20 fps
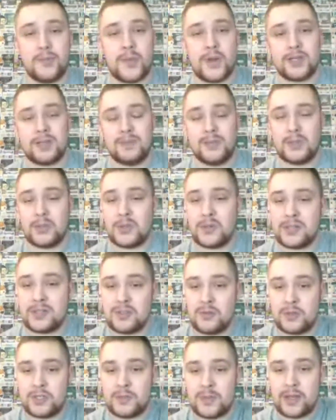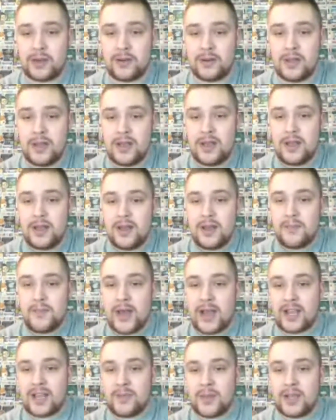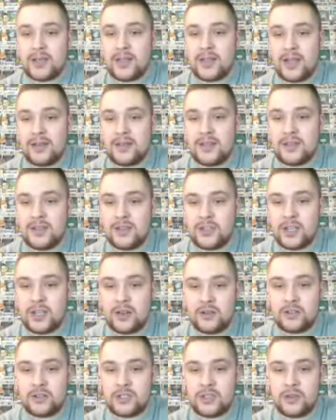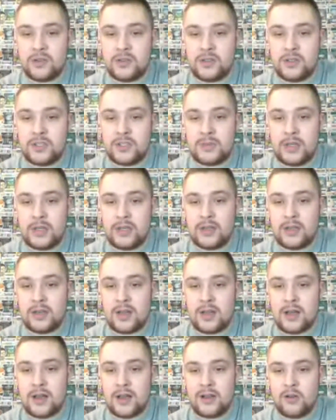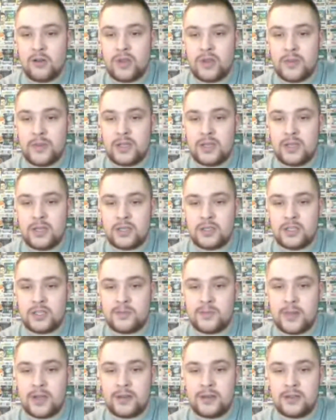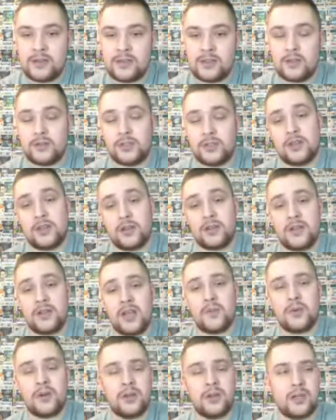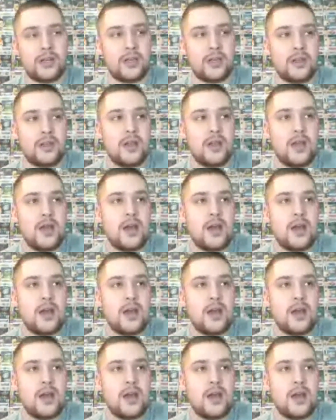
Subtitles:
Malcolm in the Middle is so much better. Back in my day, Disney Channel shows used to be good, huh? Or maybe it's just my nostalgia talking. They were good.